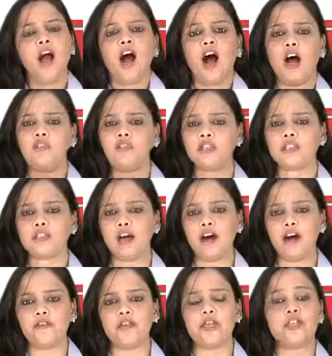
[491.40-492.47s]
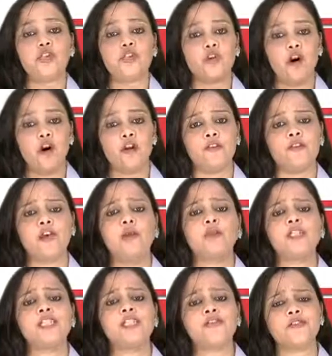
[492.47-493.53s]
Our staff is drawn
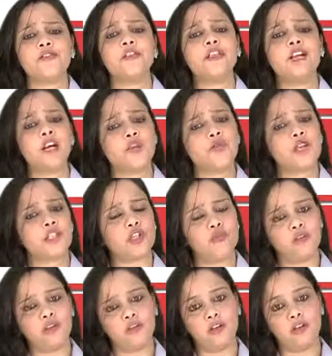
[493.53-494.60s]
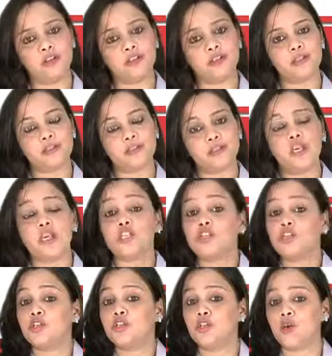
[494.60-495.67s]
from different countries of the world.
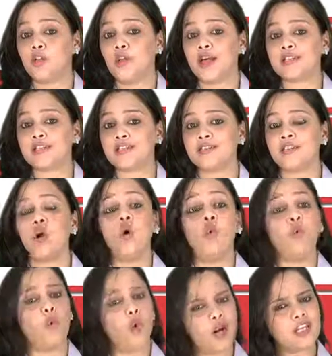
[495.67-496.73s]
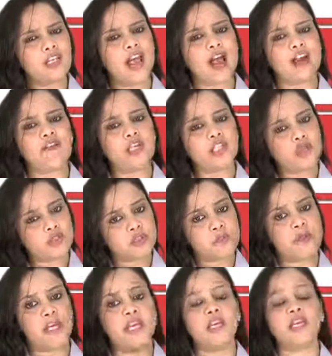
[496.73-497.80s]
So no matter what language you
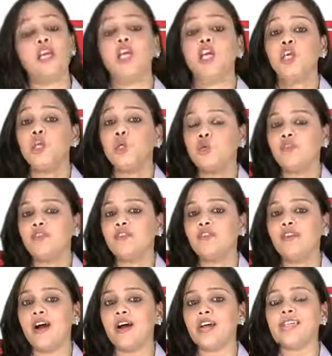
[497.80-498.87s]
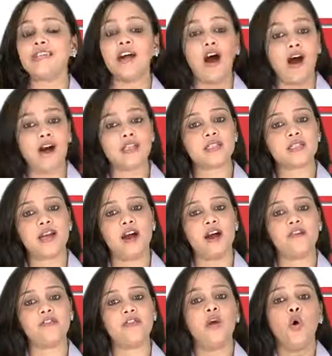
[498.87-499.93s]
speak, you will find our
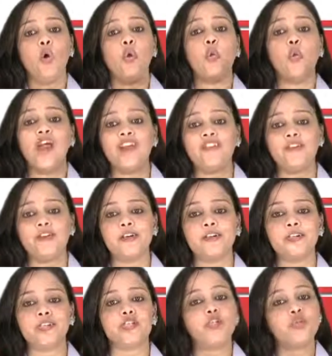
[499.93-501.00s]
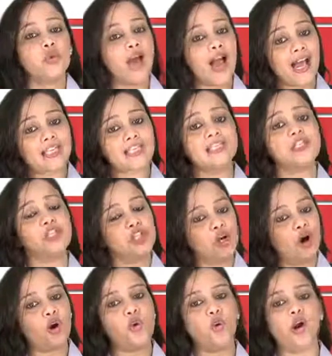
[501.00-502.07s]
staff well versed to handle
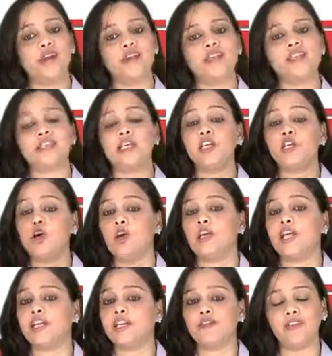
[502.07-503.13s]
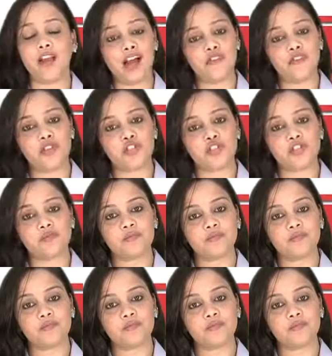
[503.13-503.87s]
your queries in your native language.